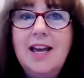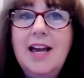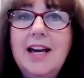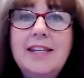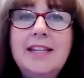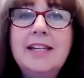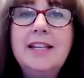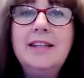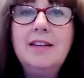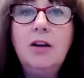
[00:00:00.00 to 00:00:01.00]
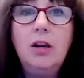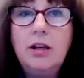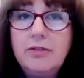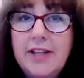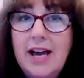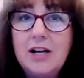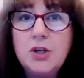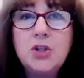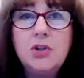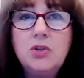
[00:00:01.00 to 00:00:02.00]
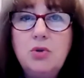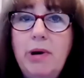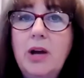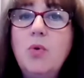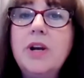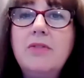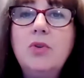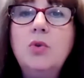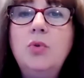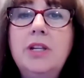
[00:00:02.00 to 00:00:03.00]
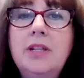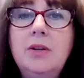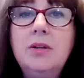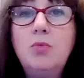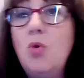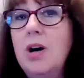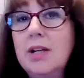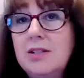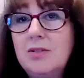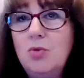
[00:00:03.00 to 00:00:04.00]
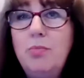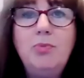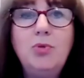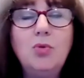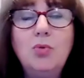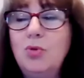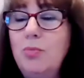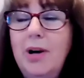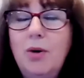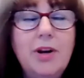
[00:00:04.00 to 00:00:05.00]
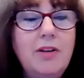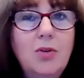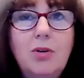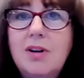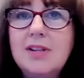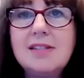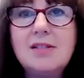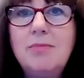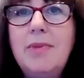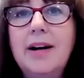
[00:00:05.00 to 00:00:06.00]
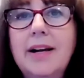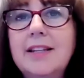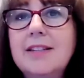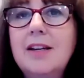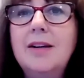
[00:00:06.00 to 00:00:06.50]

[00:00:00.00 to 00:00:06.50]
And then a lot of cash to buy whatever we want, to buy whatever crosses our mind.